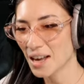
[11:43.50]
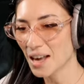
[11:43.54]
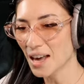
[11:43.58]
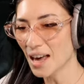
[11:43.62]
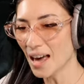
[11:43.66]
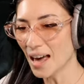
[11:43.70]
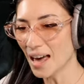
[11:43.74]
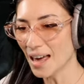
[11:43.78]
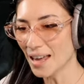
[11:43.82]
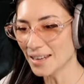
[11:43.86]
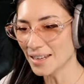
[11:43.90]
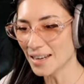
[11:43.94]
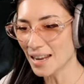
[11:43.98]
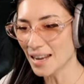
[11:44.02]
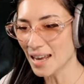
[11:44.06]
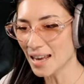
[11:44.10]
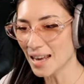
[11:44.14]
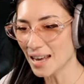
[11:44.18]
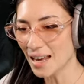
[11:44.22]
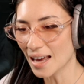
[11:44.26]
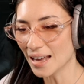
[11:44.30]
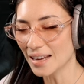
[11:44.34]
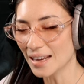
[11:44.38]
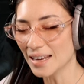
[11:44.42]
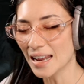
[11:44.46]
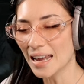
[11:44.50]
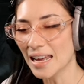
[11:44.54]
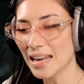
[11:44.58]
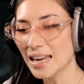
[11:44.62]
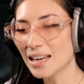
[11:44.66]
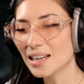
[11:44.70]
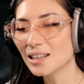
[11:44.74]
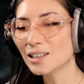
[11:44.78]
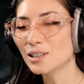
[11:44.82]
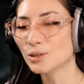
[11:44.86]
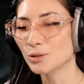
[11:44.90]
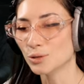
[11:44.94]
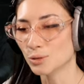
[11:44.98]
An, an
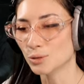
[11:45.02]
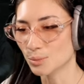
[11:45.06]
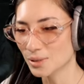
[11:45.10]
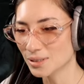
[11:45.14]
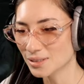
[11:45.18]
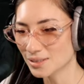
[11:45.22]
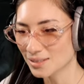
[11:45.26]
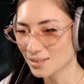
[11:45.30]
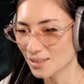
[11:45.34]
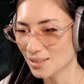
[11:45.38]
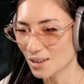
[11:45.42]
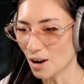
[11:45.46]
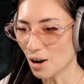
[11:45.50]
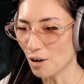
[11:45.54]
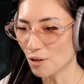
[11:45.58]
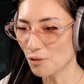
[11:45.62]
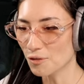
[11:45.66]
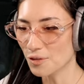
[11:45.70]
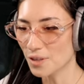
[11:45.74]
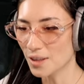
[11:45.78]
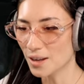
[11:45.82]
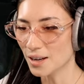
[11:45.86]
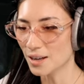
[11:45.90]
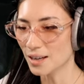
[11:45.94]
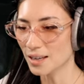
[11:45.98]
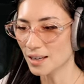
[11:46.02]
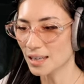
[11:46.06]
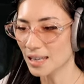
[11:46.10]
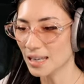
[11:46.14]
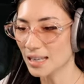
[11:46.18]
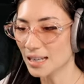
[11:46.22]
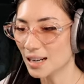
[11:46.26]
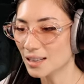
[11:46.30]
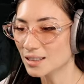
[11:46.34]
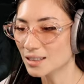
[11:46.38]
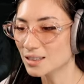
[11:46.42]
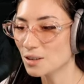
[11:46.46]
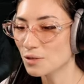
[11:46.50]
heirloom of the
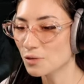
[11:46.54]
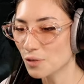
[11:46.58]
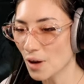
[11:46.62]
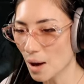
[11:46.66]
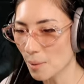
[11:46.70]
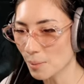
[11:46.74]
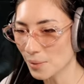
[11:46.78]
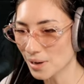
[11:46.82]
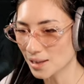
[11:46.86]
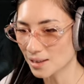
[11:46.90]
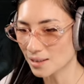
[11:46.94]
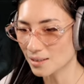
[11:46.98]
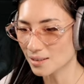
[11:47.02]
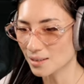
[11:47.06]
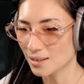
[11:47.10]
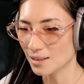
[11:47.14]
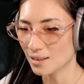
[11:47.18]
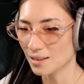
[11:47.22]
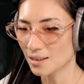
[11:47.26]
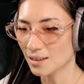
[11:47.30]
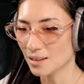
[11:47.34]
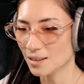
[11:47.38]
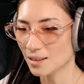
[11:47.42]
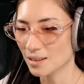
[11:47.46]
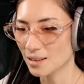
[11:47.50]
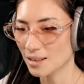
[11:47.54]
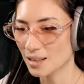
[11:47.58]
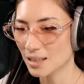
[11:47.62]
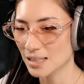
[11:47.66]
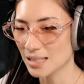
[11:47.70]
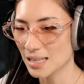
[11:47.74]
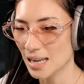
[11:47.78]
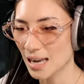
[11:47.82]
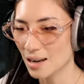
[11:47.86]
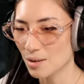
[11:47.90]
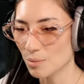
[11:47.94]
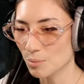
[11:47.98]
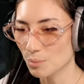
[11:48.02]
Hirata family, a
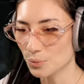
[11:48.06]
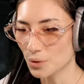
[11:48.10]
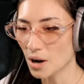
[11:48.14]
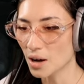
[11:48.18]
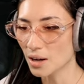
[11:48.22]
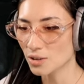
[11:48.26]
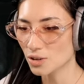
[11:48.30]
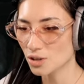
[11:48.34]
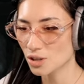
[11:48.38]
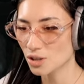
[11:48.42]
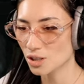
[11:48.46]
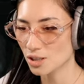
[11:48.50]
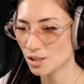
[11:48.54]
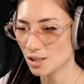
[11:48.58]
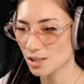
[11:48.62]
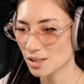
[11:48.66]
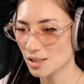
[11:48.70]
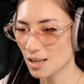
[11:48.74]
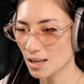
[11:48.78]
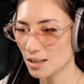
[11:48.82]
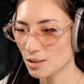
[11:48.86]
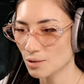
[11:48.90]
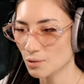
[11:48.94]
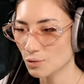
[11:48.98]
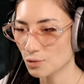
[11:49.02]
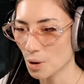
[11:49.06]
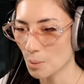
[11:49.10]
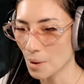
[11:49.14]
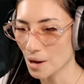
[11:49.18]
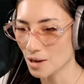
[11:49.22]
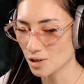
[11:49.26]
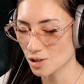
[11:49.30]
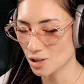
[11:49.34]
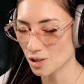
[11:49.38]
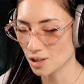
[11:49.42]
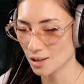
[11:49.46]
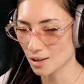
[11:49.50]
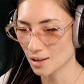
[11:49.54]
cadet branch descended from
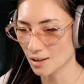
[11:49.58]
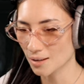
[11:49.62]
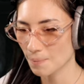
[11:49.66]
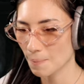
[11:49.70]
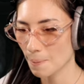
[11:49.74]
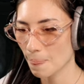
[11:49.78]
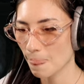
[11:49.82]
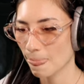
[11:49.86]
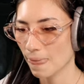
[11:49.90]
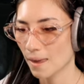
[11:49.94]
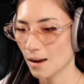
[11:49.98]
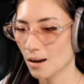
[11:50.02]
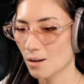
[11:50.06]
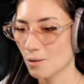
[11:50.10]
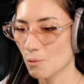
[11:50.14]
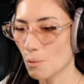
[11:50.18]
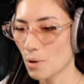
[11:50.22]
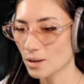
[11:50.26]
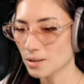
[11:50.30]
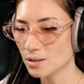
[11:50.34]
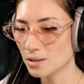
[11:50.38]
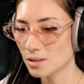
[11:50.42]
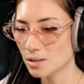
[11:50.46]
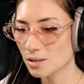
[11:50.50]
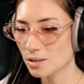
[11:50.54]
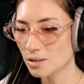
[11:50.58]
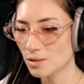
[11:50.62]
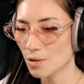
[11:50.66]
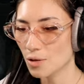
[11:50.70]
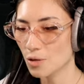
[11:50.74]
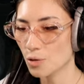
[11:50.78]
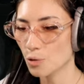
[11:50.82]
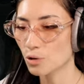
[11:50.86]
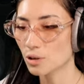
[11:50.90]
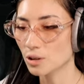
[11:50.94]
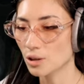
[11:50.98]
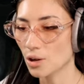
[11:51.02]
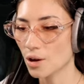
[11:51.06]
Ashina. Once
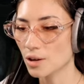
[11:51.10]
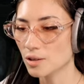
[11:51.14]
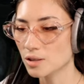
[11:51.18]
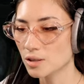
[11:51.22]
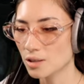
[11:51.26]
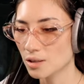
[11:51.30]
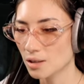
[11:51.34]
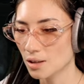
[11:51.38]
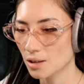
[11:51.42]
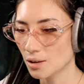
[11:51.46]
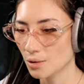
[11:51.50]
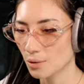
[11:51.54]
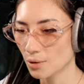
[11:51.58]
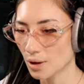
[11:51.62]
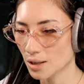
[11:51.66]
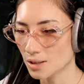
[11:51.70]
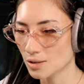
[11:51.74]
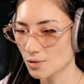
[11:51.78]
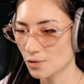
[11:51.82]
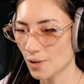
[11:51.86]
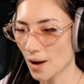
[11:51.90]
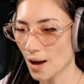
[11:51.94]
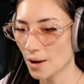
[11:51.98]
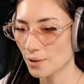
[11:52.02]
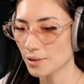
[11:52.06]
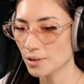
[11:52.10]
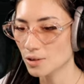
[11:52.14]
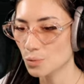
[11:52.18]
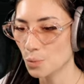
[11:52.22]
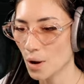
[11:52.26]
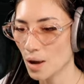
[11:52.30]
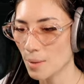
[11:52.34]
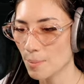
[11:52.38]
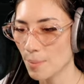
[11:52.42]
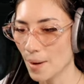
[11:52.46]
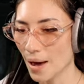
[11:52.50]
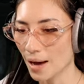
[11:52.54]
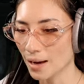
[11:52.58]
thought lost, it has found its way
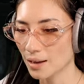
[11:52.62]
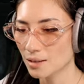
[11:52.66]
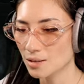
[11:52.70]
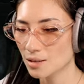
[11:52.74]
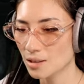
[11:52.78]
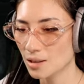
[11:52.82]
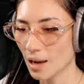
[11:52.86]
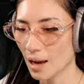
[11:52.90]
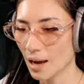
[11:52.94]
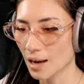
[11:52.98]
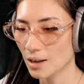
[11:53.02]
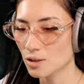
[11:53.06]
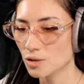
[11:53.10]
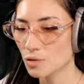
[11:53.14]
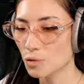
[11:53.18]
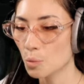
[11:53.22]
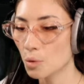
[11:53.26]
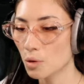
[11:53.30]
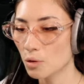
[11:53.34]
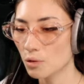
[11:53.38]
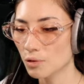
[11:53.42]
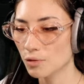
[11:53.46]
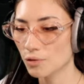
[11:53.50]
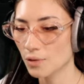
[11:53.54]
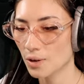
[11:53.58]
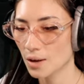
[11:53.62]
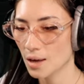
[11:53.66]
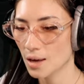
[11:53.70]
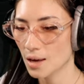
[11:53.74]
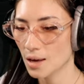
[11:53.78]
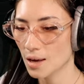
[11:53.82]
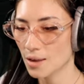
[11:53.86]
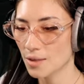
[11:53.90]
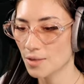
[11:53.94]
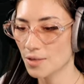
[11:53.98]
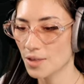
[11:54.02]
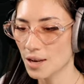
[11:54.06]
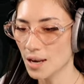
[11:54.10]
back into the hands of the wolf.
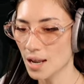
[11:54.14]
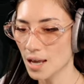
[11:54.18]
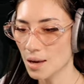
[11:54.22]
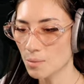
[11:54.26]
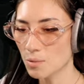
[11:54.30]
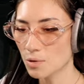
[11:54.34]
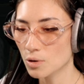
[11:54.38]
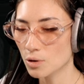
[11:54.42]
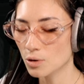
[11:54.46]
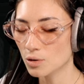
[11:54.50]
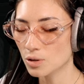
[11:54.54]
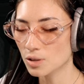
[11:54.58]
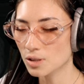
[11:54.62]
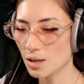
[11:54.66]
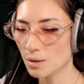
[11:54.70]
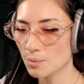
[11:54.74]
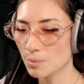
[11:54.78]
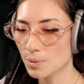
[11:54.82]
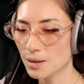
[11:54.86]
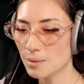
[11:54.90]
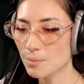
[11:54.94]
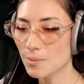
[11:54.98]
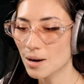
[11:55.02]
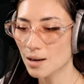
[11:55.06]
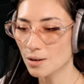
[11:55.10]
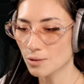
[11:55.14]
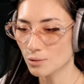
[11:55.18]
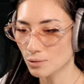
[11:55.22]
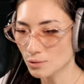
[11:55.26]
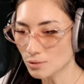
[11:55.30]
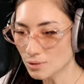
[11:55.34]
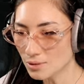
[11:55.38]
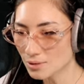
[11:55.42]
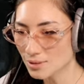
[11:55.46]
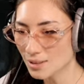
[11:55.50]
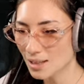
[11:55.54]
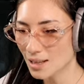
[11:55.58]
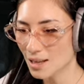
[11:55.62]
The name
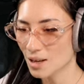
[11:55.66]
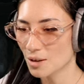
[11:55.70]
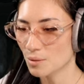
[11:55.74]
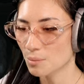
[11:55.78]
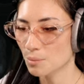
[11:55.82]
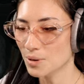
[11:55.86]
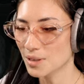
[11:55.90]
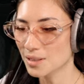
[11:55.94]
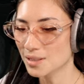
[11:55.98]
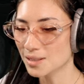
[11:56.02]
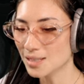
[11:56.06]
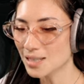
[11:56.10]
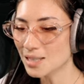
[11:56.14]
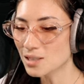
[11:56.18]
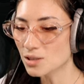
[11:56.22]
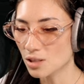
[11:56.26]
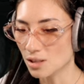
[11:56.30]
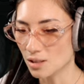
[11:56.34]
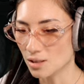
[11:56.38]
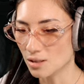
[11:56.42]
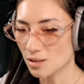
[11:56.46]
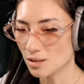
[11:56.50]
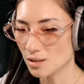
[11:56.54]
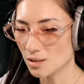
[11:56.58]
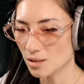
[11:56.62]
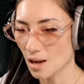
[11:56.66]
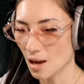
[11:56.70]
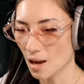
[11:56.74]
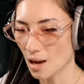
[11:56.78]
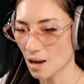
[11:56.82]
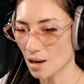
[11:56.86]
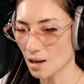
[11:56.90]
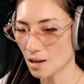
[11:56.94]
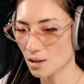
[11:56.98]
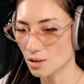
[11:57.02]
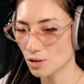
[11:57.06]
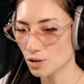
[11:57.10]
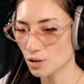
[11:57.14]
Kusabimaru beseeches.
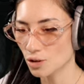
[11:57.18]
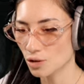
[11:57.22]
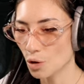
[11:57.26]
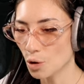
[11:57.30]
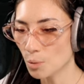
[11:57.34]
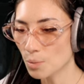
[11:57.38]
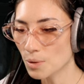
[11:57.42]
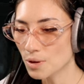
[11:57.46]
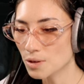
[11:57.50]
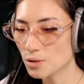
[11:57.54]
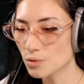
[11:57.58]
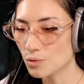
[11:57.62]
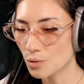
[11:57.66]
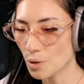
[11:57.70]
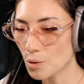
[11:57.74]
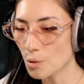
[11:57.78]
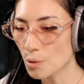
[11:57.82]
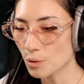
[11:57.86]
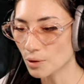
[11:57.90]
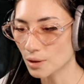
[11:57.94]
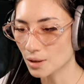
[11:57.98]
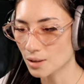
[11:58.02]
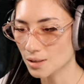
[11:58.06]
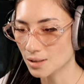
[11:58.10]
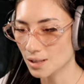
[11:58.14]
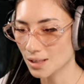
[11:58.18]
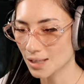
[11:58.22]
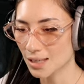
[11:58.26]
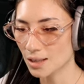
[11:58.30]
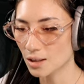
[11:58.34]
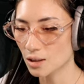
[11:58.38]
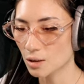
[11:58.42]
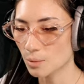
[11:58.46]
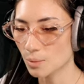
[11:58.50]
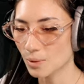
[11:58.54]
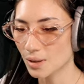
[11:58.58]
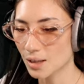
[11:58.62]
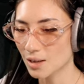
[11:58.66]
A shinobi's role is to
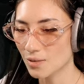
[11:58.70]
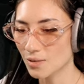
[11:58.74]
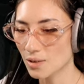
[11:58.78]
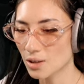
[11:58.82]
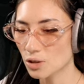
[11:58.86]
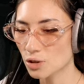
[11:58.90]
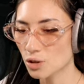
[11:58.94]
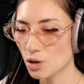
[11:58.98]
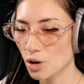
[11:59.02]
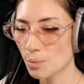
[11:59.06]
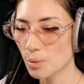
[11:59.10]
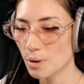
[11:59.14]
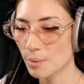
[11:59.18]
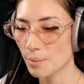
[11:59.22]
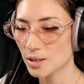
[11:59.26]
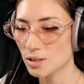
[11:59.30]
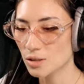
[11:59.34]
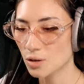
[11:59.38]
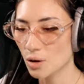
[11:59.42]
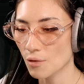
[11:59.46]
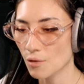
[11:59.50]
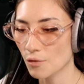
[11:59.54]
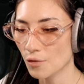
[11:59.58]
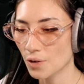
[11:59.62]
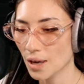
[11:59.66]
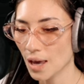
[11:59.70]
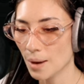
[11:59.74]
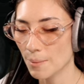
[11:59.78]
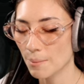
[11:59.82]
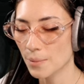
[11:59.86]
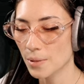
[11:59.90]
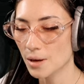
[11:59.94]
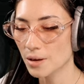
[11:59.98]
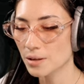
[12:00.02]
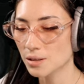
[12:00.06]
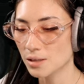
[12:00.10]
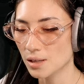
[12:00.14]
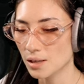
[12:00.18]
kill, but even a shinobi must not forget
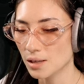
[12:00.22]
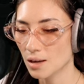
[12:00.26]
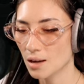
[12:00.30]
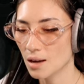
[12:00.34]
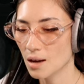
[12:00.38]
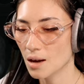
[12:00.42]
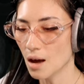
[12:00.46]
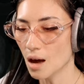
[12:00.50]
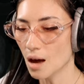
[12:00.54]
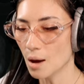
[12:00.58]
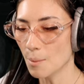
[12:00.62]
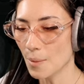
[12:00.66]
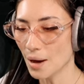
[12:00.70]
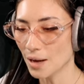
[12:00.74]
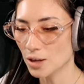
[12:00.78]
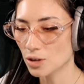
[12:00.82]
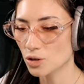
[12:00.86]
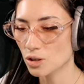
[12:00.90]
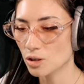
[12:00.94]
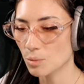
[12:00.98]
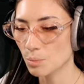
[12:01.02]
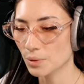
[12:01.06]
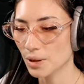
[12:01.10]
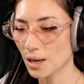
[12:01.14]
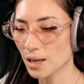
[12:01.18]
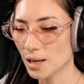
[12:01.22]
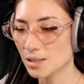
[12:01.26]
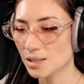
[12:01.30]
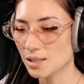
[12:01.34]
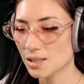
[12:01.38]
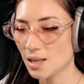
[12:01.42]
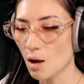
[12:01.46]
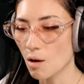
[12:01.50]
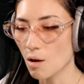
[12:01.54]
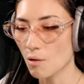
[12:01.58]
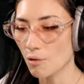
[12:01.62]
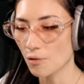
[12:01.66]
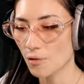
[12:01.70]
mercy. A mantra the blade
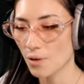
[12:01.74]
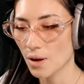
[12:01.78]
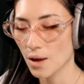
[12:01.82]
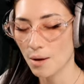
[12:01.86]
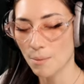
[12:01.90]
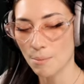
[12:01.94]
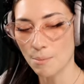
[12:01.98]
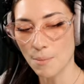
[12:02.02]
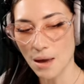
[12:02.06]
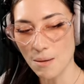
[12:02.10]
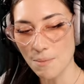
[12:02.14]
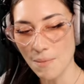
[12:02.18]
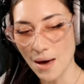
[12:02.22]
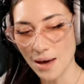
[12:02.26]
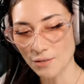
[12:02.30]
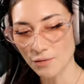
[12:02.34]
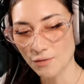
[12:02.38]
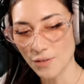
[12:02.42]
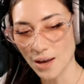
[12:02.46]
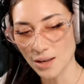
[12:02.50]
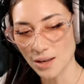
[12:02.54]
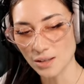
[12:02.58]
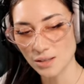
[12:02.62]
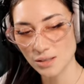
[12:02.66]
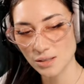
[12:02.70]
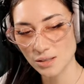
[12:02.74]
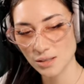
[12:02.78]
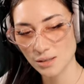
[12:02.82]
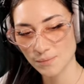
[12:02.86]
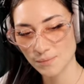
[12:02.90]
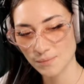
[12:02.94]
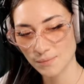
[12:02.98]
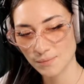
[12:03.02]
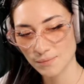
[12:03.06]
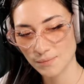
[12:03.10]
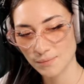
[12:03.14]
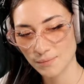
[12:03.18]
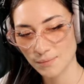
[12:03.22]
itself may manifest.
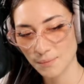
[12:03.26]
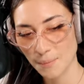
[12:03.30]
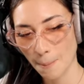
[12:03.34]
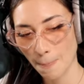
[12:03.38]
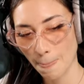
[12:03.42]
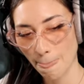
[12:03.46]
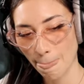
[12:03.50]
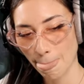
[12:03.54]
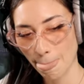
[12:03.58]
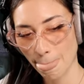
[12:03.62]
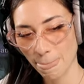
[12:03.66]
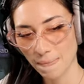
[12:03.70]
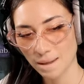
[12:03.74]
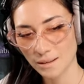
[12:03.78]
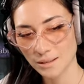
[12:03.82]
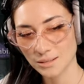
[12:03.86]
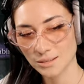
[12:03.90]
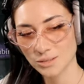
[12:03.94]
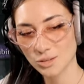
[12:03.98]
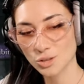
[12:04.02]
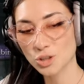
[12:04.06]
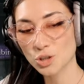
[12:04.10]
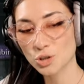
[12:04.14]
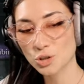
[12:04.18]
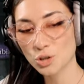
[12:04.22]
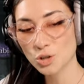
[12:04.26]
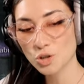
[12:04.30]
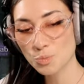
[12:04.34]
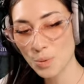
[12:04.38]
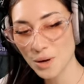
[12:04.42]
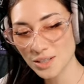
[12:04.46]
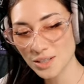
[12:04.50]
Do you speak